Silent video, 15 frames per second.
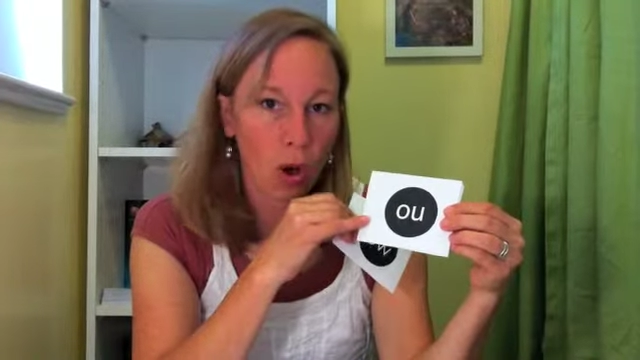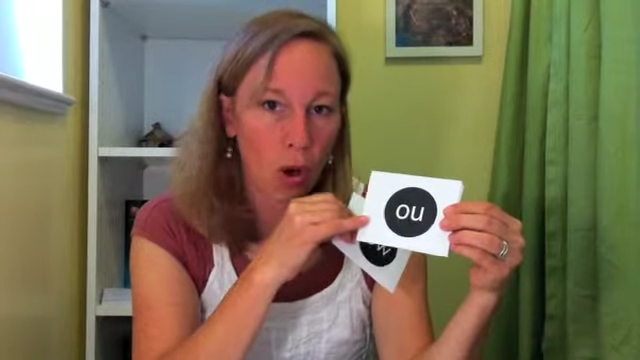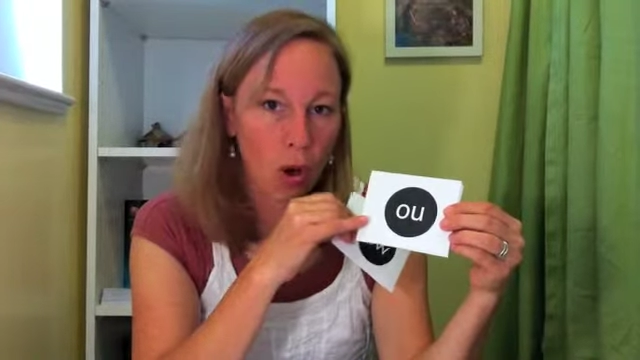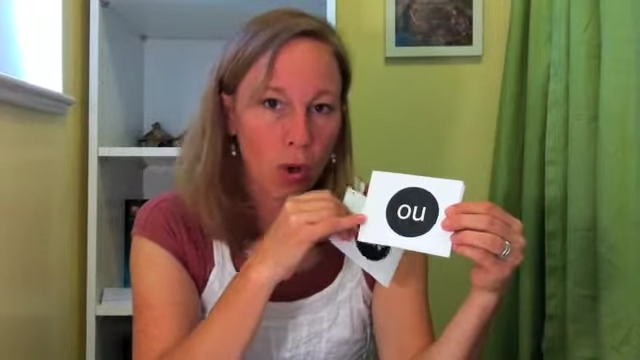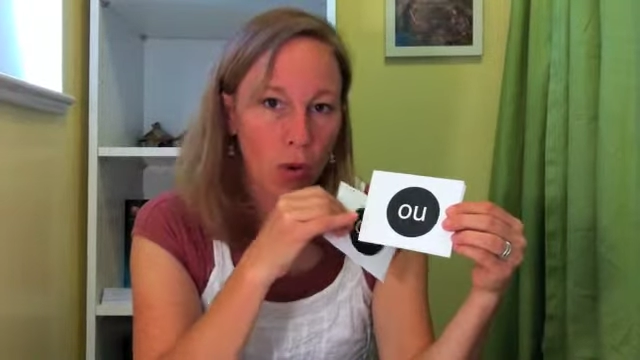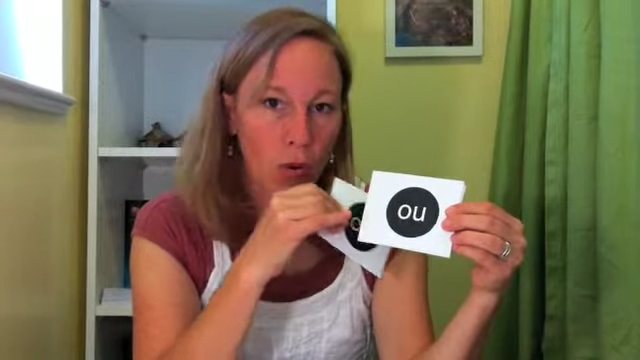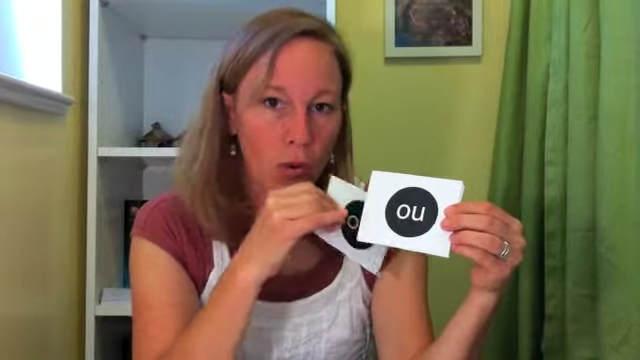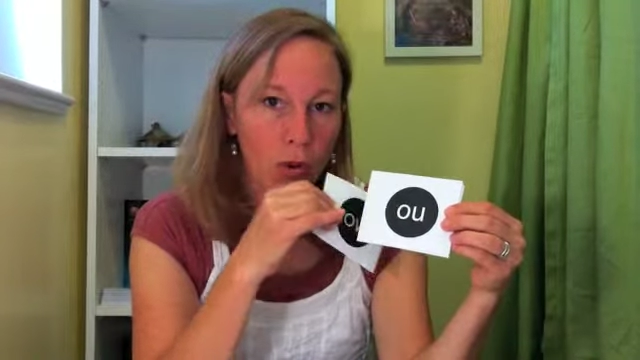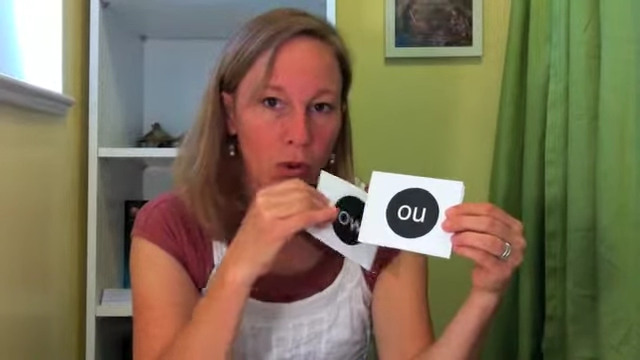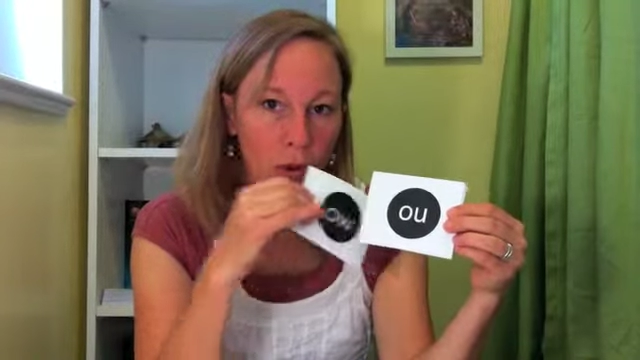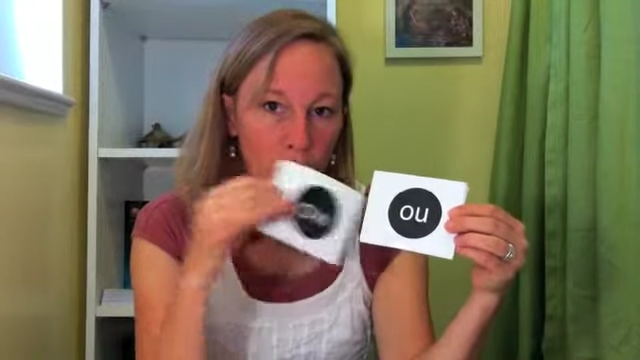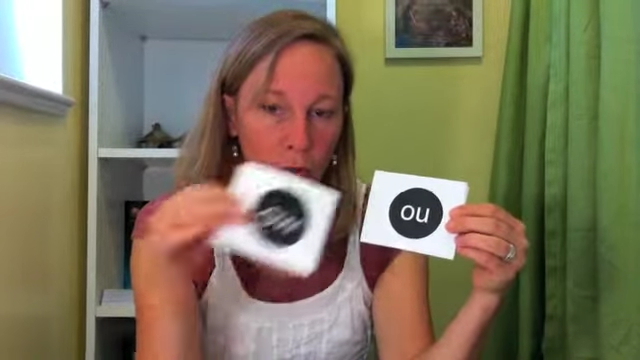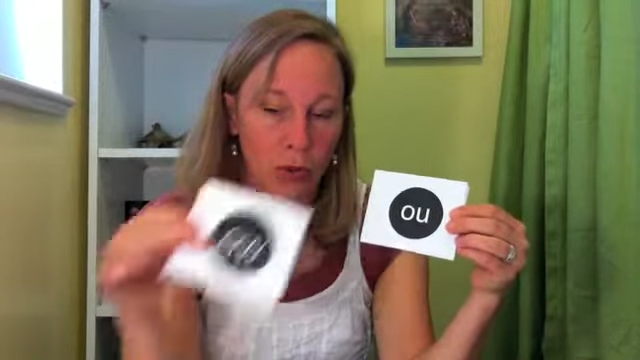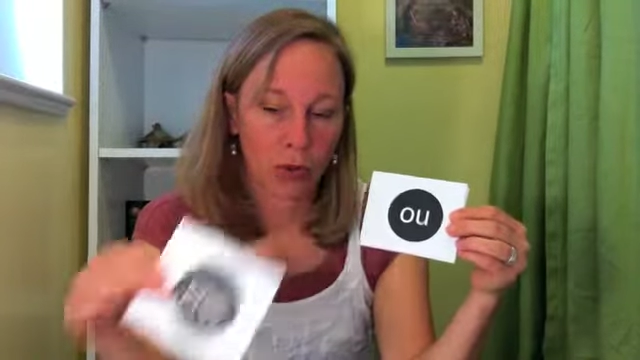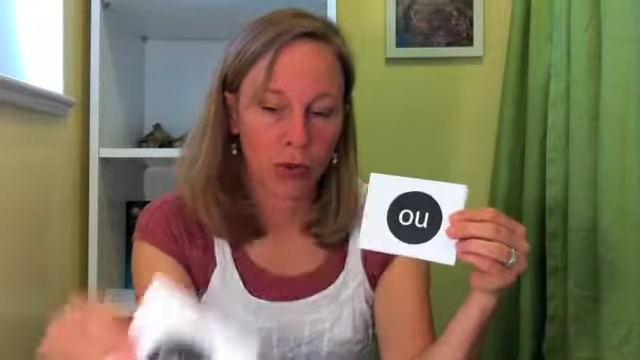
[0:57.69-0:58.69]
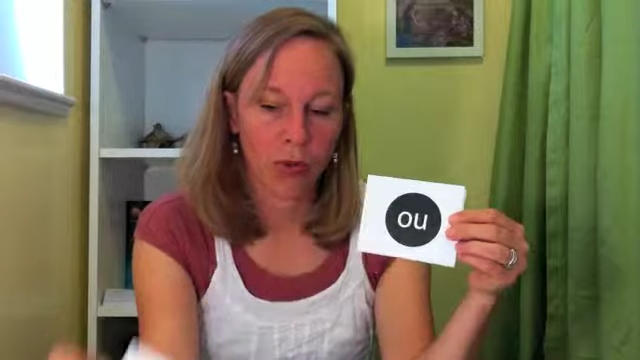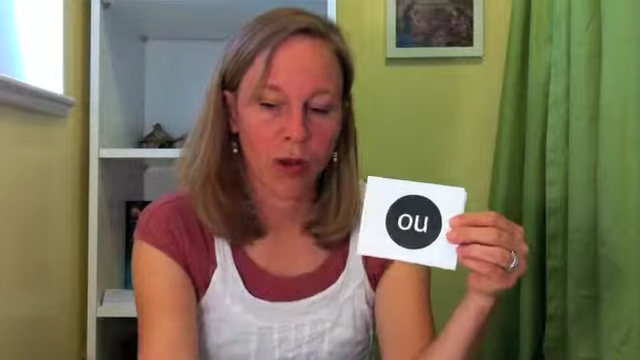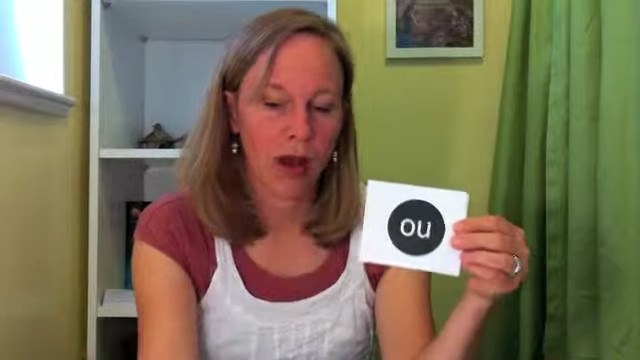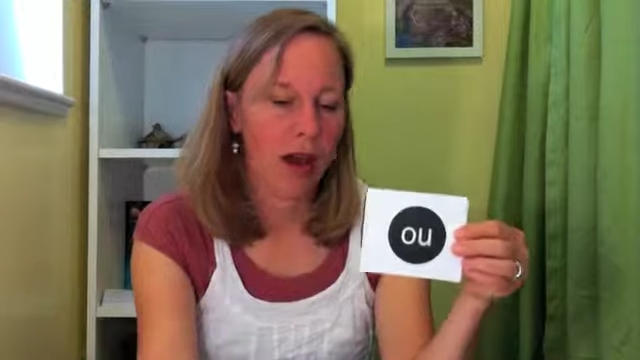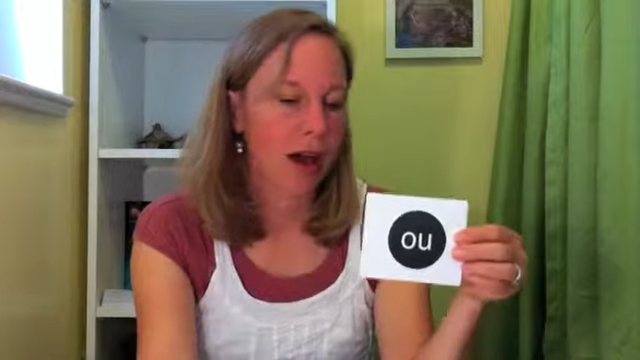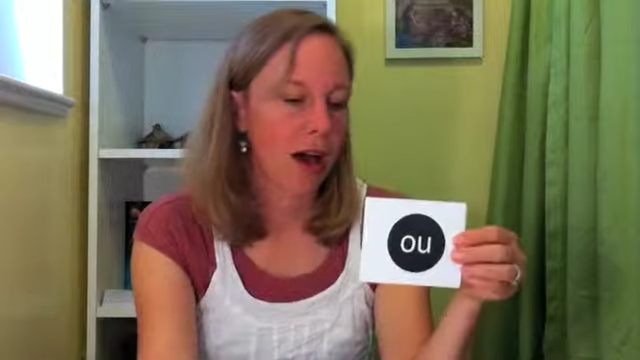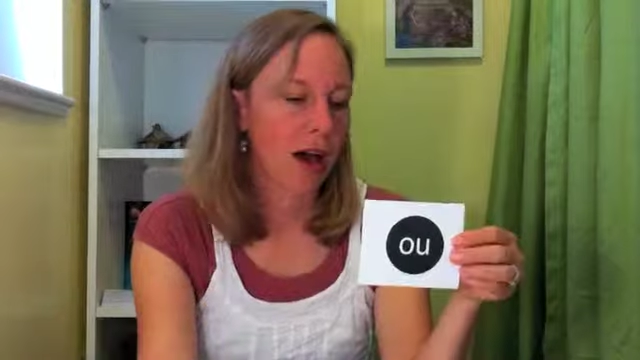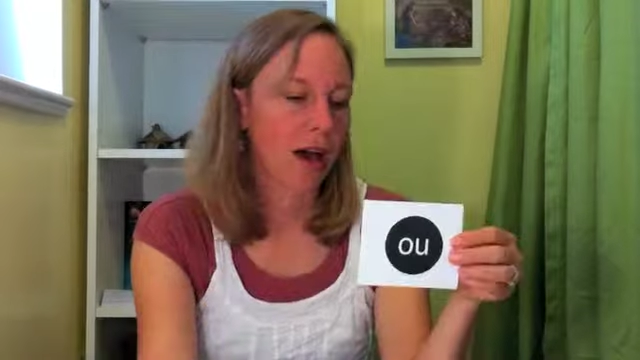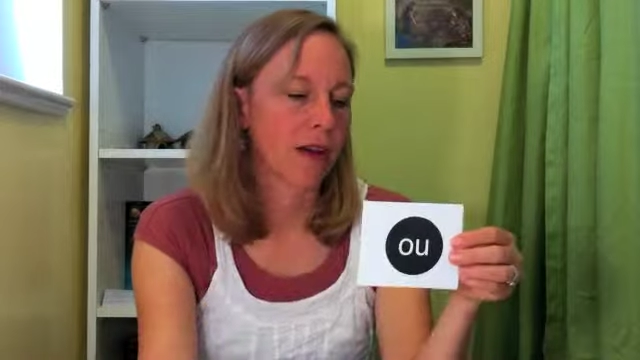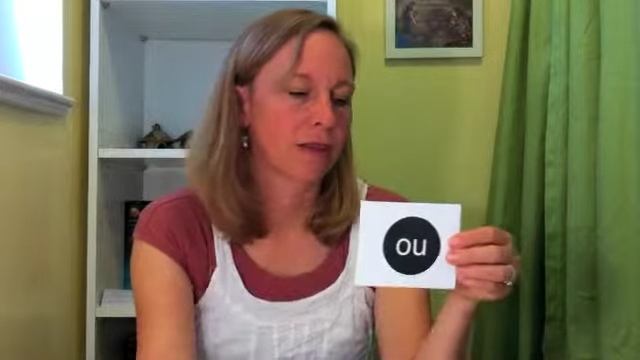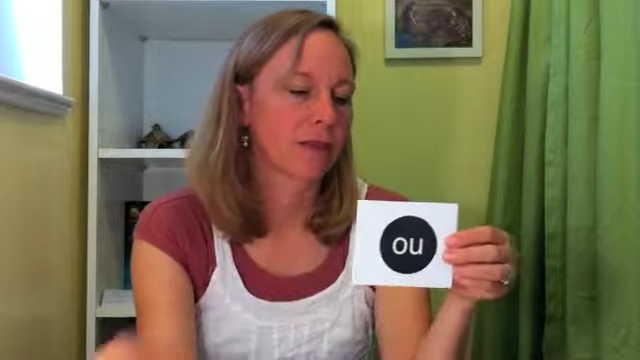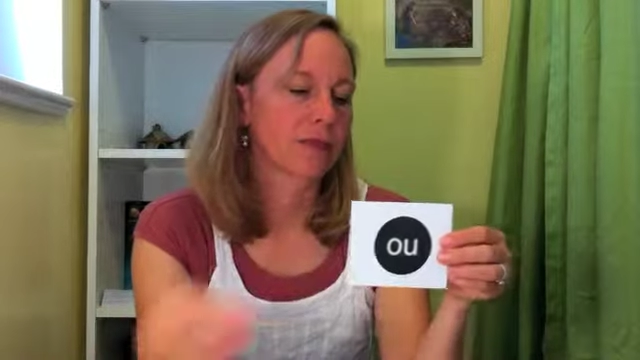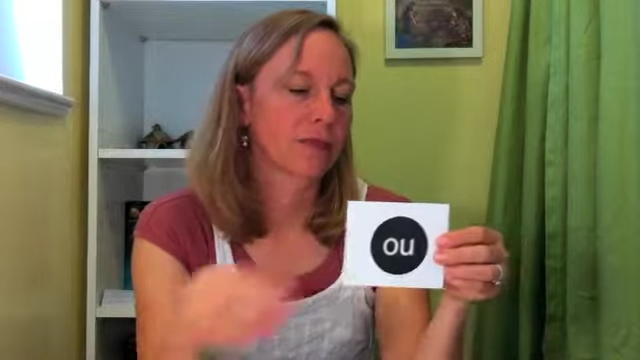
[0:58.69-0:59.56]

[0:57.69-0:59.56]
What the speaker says: oh, ooh, ah.